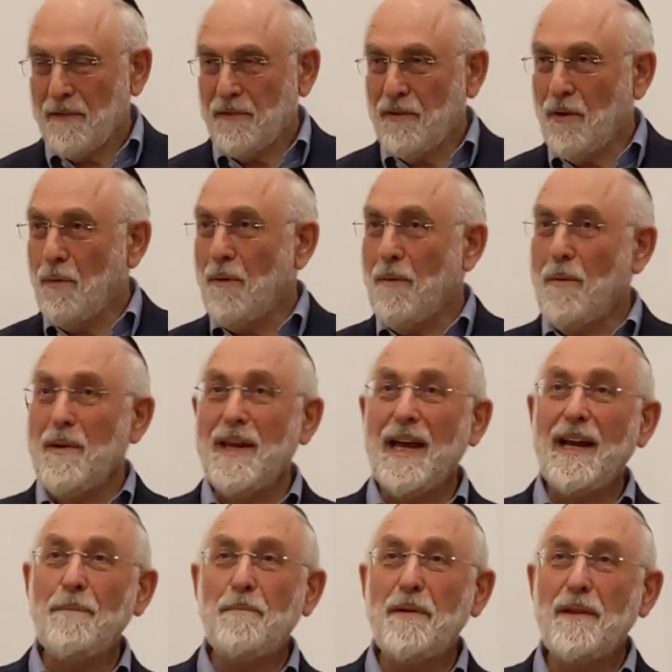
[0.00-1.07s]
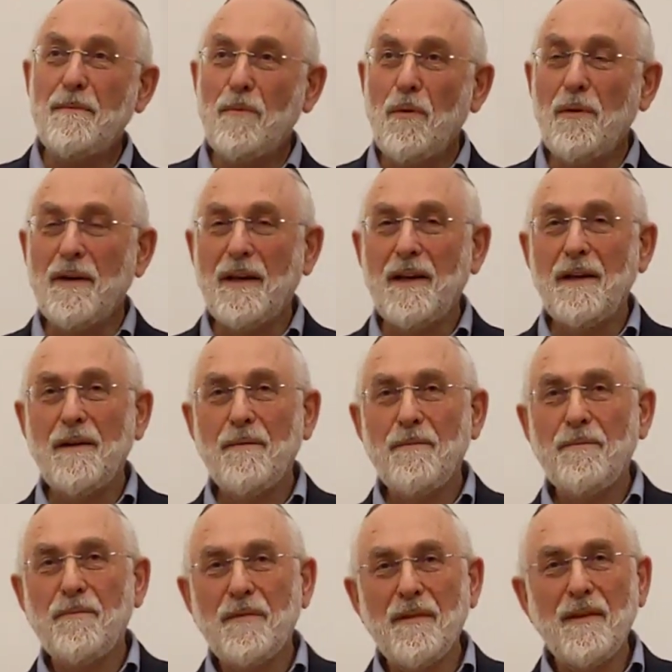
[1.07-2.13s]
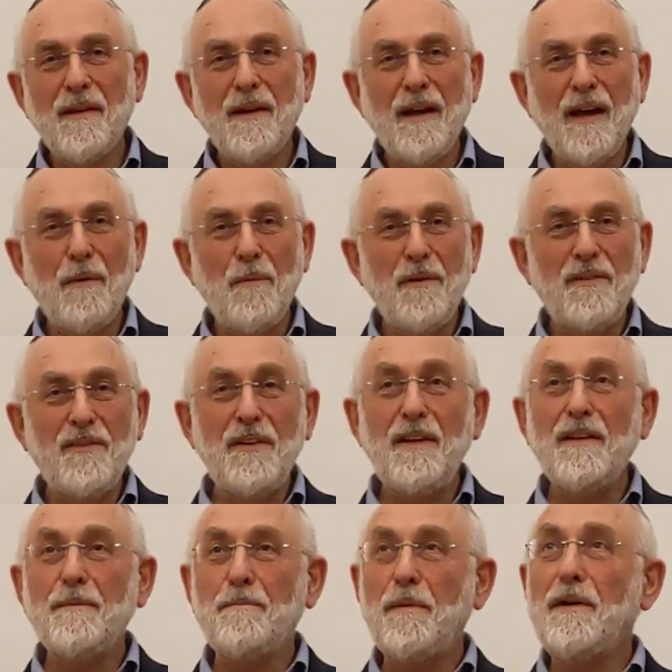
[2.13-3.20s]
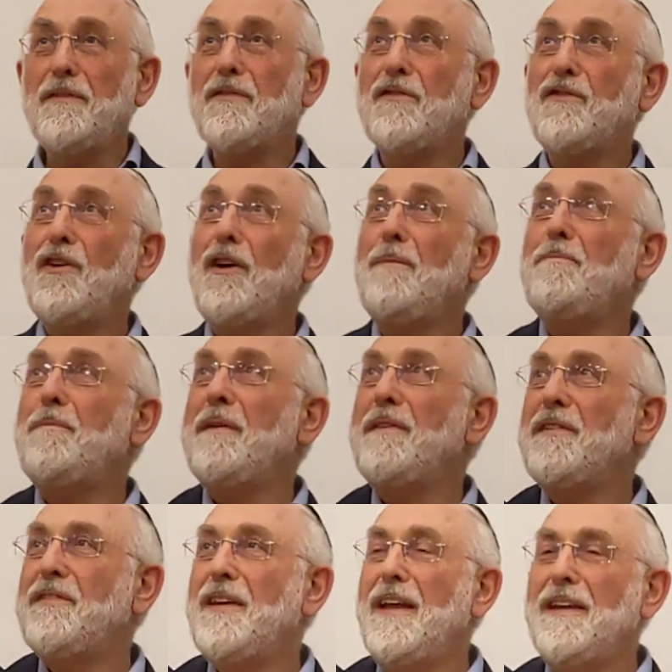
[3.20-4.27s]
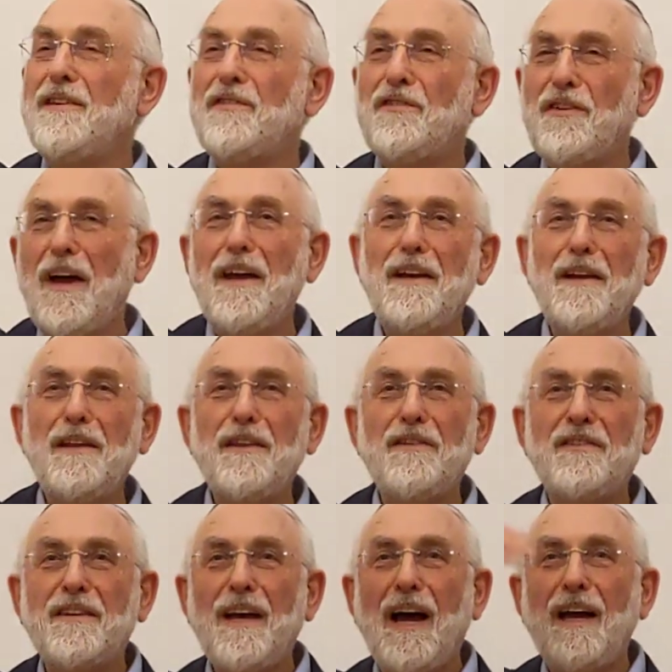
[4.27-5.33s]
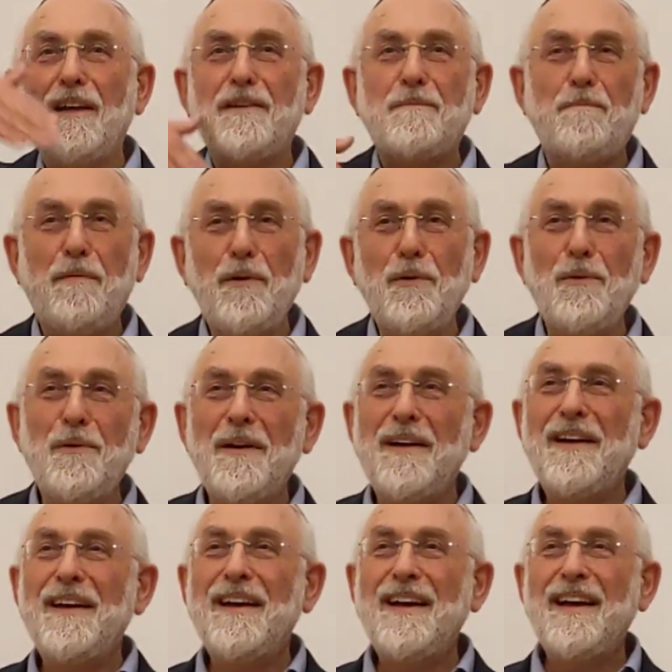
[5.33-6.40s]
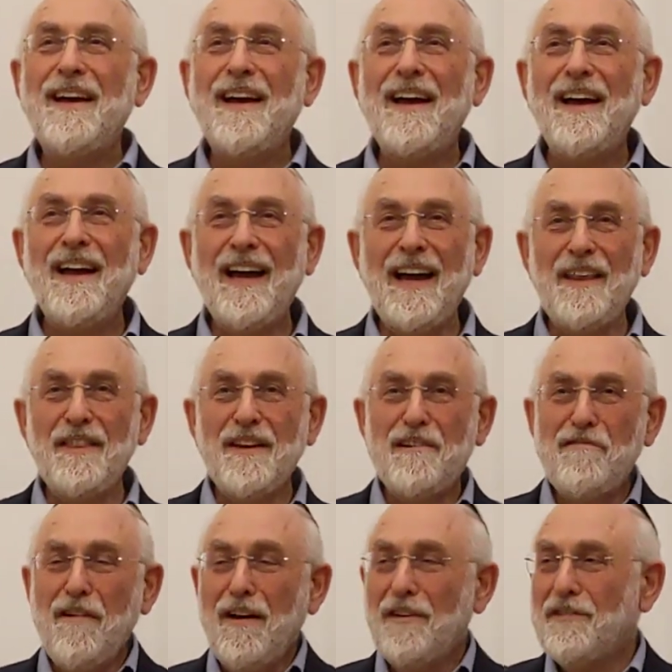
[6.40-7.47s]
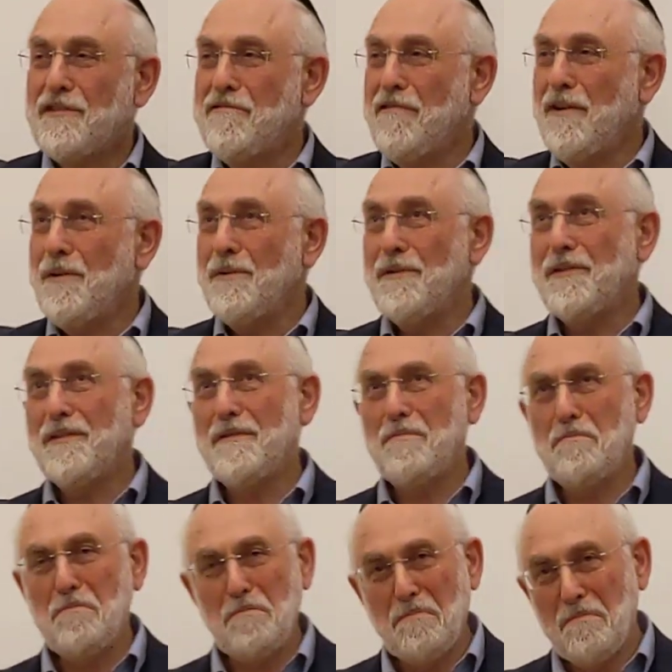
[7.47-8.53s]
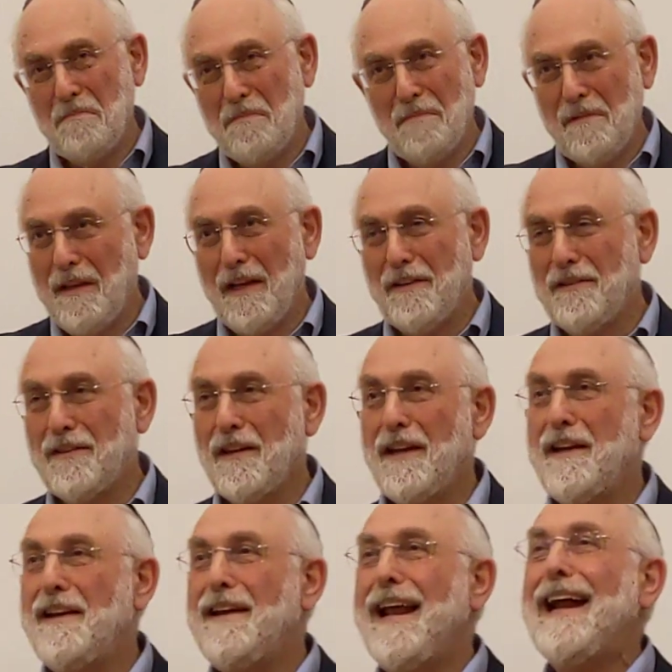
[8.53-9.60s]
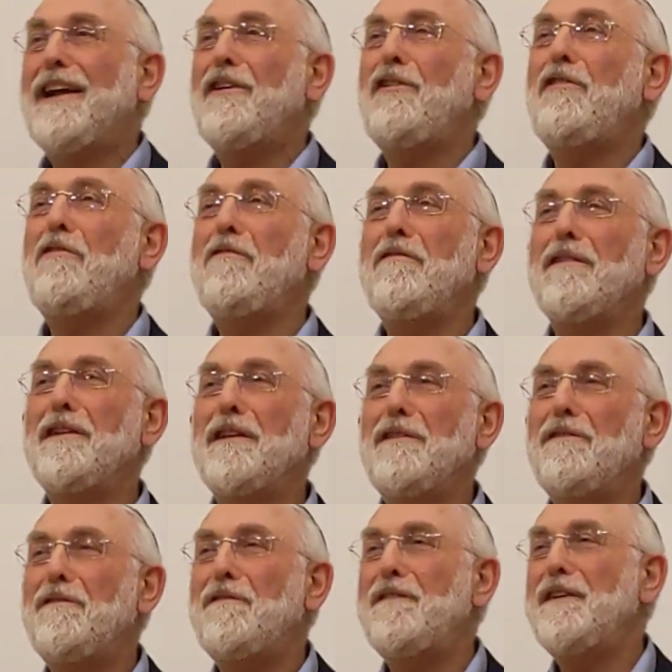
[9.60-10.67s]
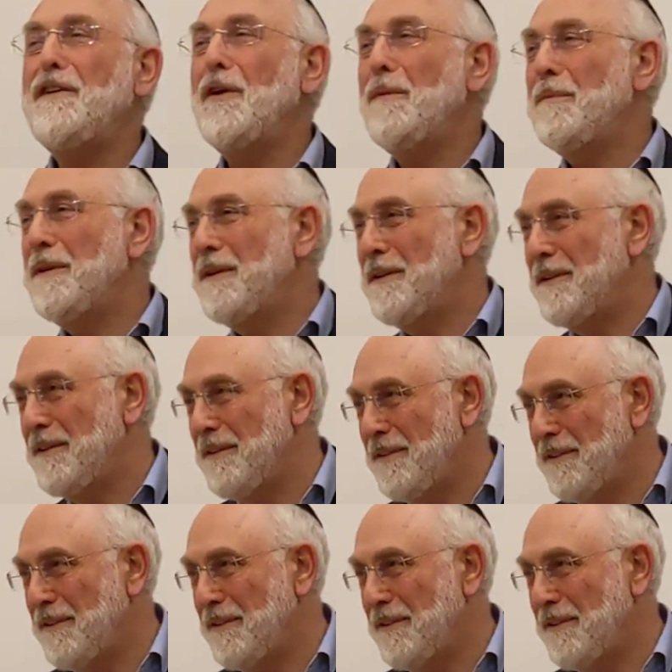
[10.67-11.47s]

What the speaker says: So when we get up in the morning, and we see the birds chirp, and the sun is shining, the sky is blue, and the grass grows. That's a natural phenomenon.